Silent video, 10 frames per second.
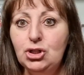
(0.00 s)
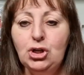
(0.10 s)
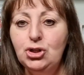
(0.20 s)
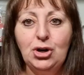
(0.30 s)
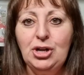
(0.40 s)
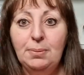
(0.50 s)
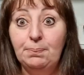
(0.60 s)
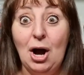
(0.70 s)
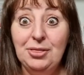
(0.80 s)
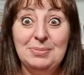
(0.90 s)
so you don't need to
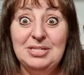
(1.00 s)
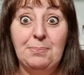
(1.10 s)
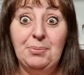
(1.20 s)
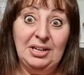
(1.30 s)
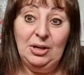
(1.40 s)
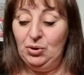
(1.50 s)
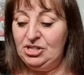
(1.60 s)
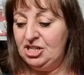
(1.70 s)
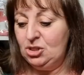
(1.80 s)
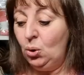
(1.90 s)
buy them separately,
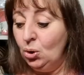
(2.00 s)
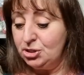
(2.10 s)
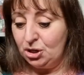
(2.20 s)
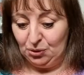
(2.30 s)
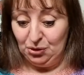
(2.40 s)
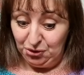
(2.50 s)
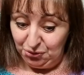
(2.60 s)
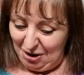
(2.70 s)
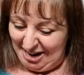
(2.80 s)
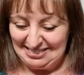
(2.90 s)
which is also
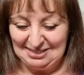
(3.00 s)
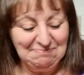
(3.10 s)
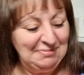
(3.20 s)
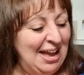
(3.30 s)
great.